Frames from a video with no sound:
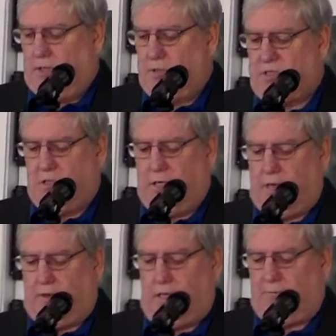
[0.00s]
I used a
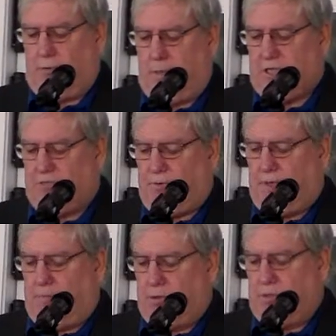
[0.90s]
lot of that information
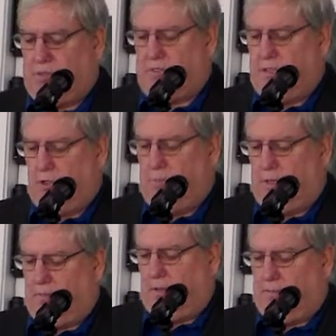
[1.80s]
from that book to tell you
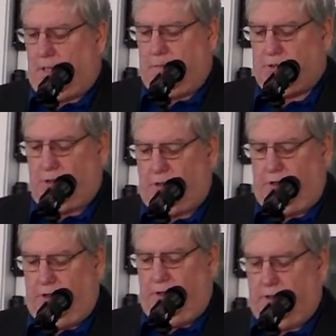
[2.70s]
about my mom's
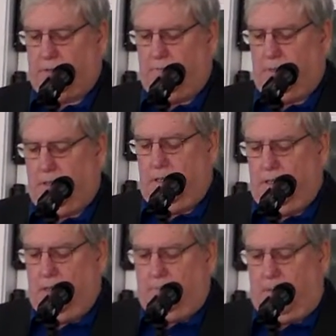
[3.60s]
earlier years.
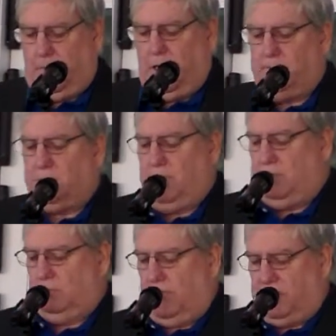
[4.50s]
My mom
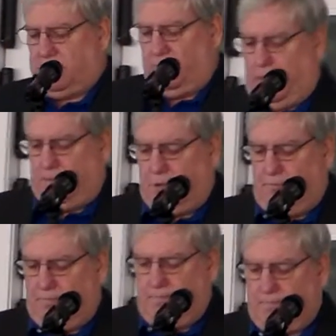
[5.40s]
played a lot of
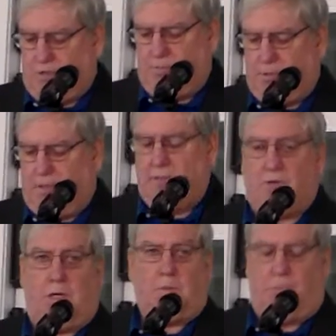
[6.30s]
Scrabble. She played
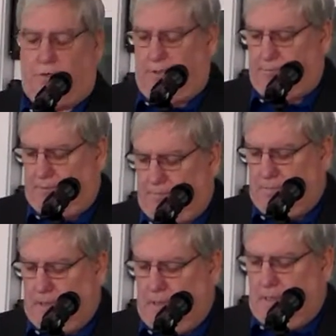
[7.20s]
Scrabble forever.
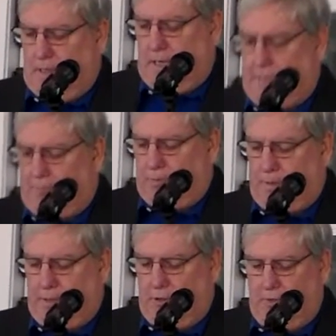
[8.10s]
I never
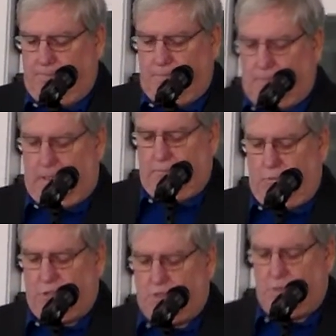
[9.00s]
beat her,
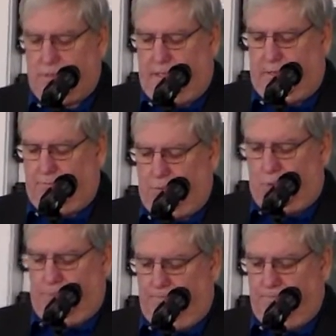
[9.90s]
even when she was
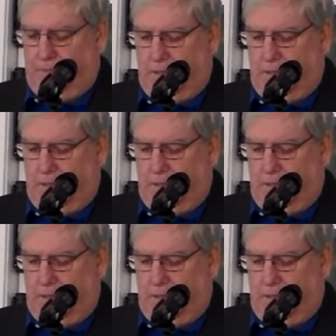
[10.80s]
94.